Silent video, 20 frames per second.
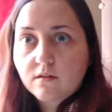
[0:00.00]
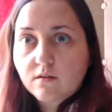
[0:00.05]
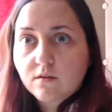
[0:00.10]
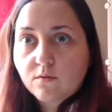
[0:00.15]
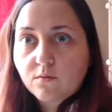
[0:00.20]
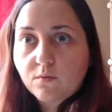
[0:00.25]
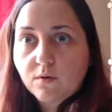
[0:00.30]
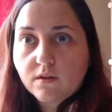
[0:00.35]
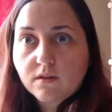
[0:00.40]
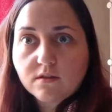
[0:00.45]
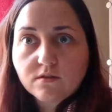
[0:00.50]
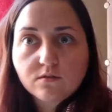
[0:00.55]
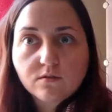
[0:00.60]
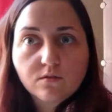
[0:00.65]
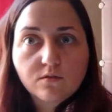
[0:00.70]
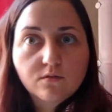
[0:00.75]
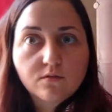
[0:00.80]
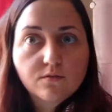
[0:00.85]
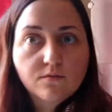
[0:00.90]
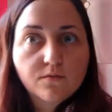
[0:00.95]
what is going to
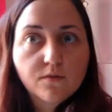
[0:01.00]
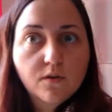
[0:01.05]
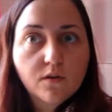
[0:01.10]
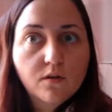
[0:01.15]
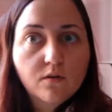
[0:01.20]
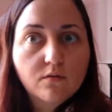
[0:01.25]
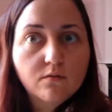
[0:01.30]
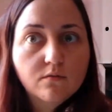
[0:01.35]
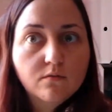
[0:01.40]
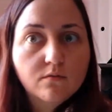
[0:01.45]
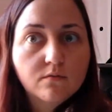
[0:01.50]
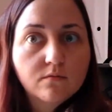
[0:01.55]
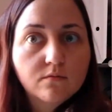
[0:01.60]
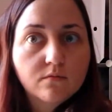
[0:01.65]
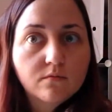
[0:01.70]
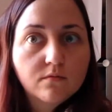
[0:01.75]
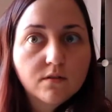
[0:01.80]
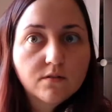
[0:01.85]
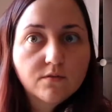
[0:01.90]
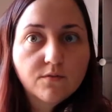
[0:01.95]
follow.
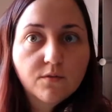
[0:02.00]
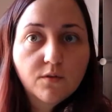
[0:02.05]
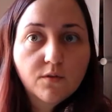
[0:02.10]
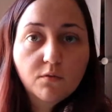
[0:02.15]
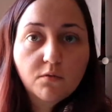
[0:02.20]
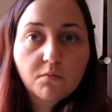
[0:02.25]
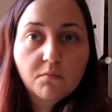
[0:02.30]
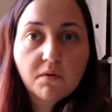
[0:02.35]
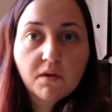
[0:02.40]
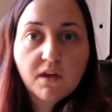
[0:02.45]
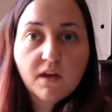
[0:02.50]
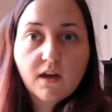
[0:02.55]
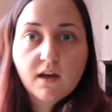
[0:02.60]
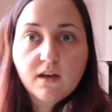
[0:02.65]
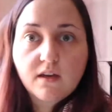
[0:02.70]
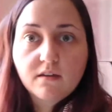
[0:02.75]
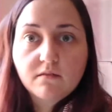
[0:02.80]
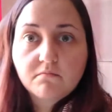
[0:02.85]
It's following my eye.